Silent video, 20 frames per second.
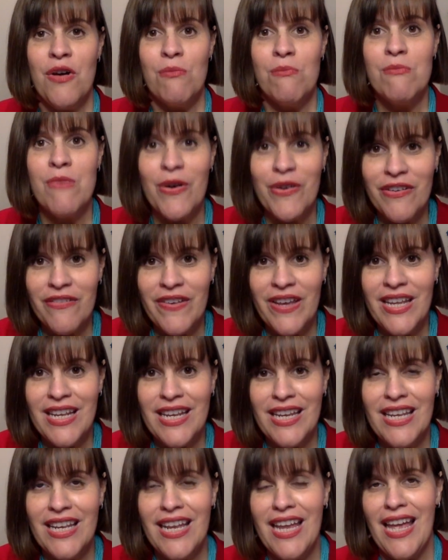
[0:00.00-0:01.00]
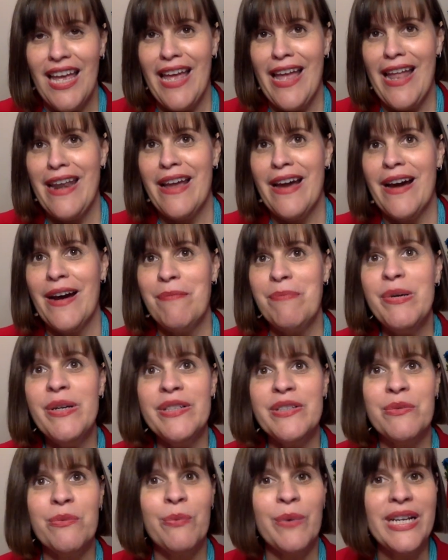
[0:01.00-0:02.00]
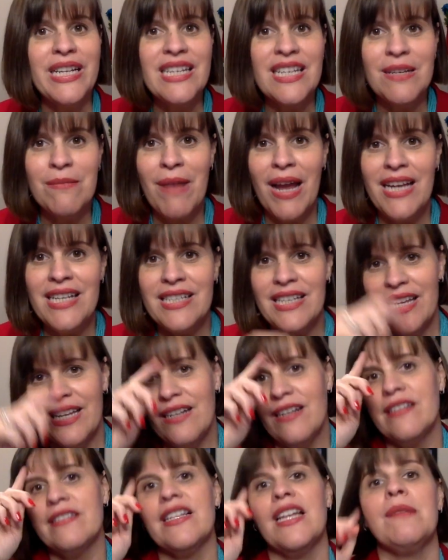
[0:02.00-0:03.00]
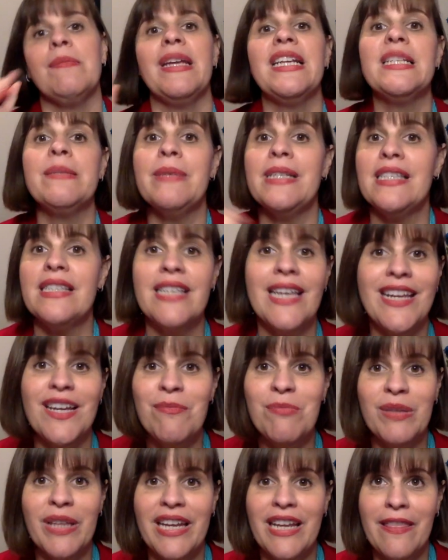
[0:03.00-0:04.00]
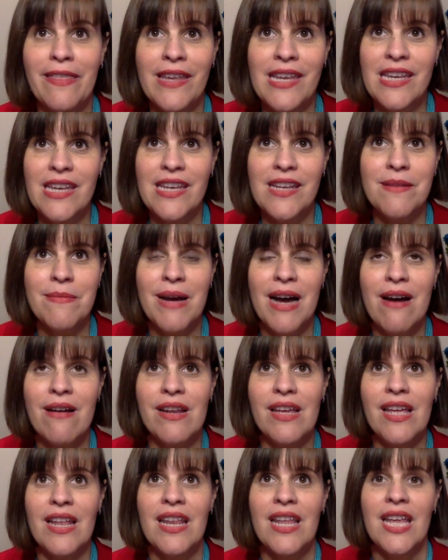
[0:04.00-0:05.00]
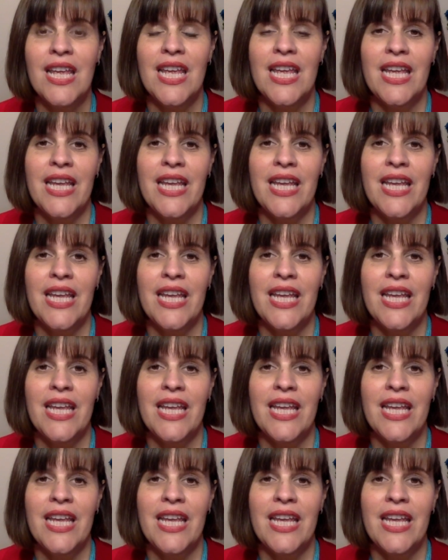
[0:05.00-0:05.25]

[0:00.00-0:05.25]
motivated and puts wind in my sails and makes me stay up late thinking about it.